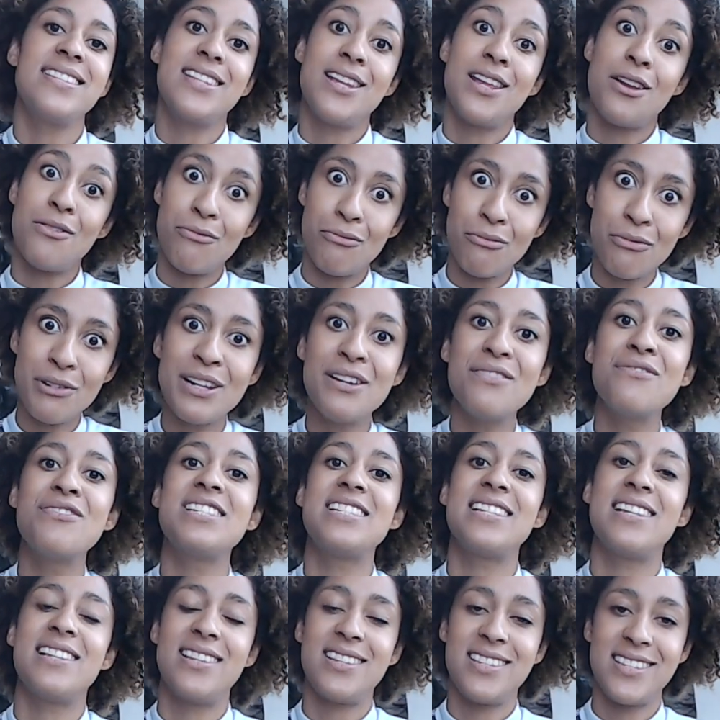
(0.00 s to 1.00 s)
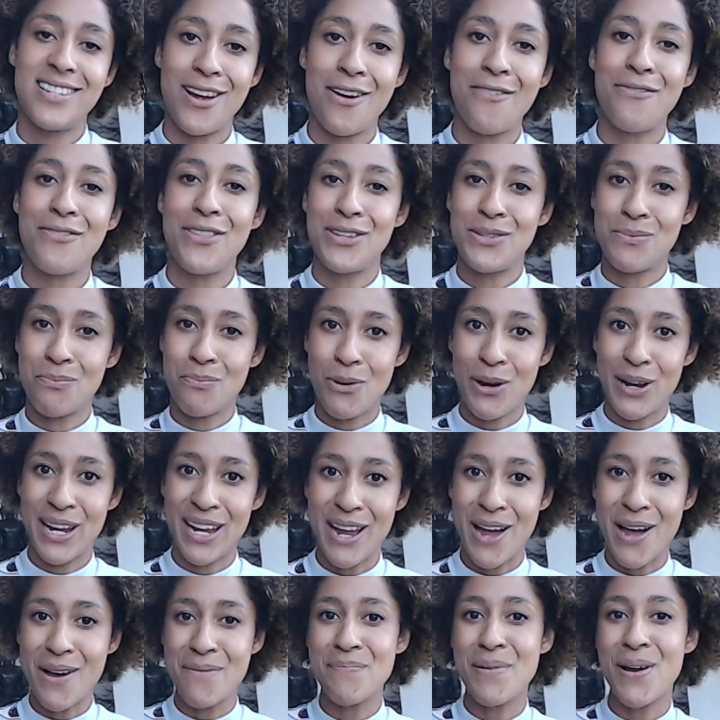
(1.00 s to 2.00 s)
and then revisit the stuff that's
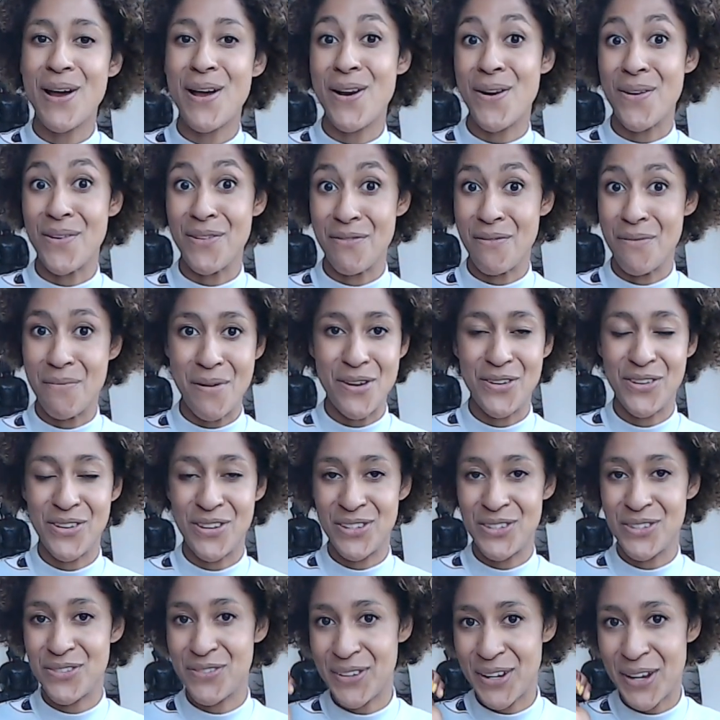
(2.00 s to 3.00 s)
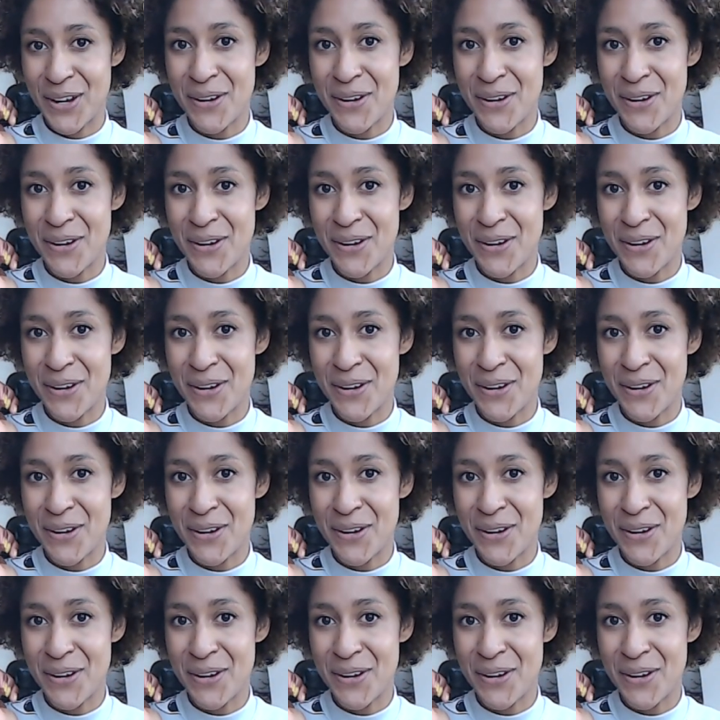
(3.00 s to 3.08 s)
bringing up a lot of emotions for